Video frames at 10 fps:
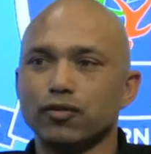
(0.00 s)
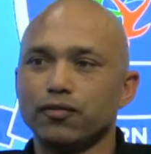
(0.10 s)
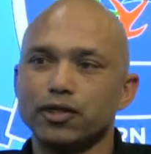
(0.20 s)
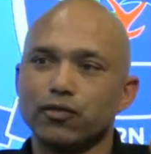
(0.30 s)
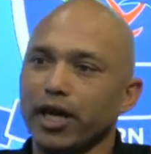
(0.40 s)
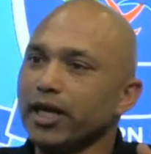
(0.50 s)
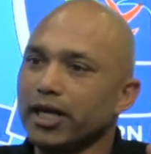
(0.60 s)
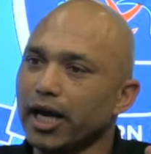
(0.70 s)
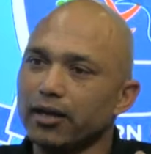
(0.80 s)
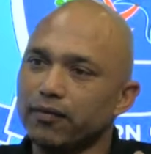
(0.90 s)
you fish for any
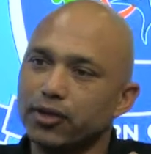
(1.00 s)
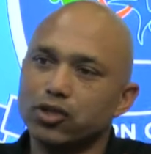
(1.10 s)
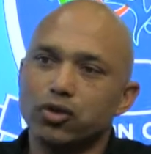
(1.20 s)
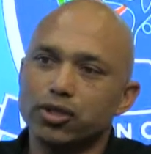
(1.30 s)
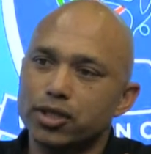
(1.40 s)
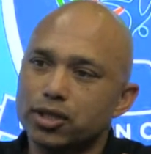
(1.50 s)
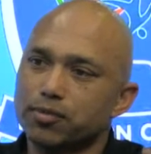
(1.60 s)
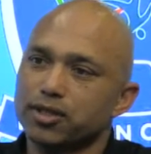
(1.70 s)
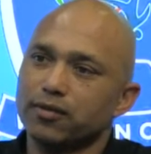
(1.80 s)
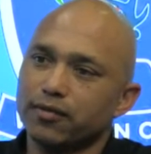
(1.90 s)
kind of fish, or is it
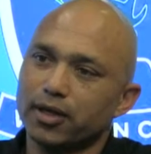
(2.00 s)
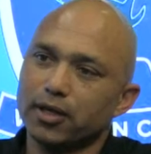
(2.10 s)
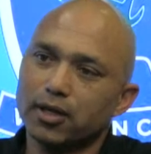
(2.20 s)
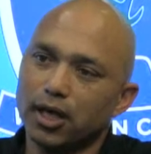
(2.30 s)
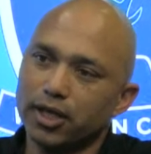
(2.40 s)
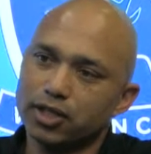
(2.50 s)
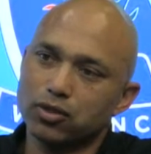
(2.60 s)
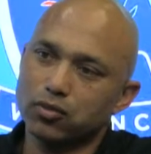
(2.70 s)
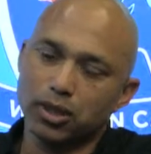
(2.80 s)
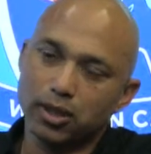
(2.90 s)
specific? How does
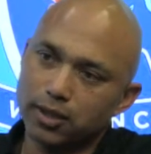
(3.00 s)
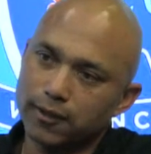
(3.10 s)
it work?